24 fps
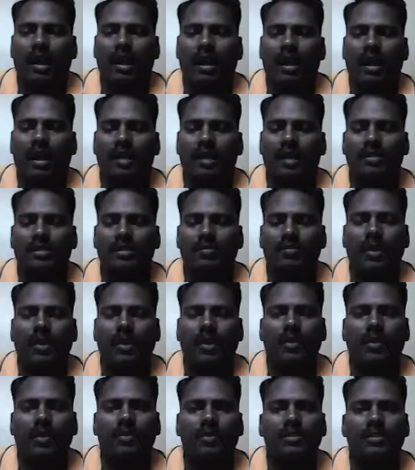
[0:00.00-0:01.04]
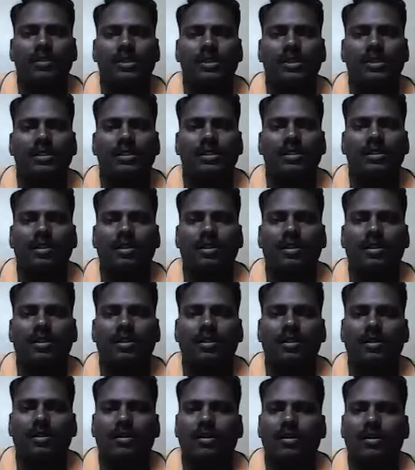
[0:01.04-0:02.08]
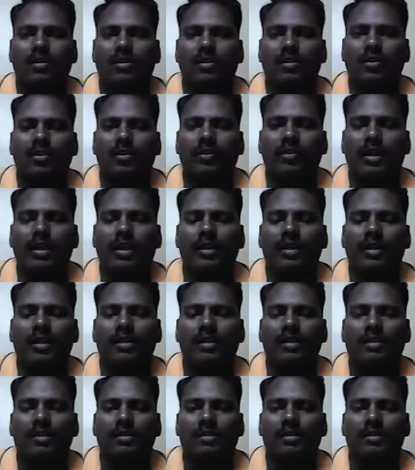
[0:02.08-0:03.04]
as a part of this numerical,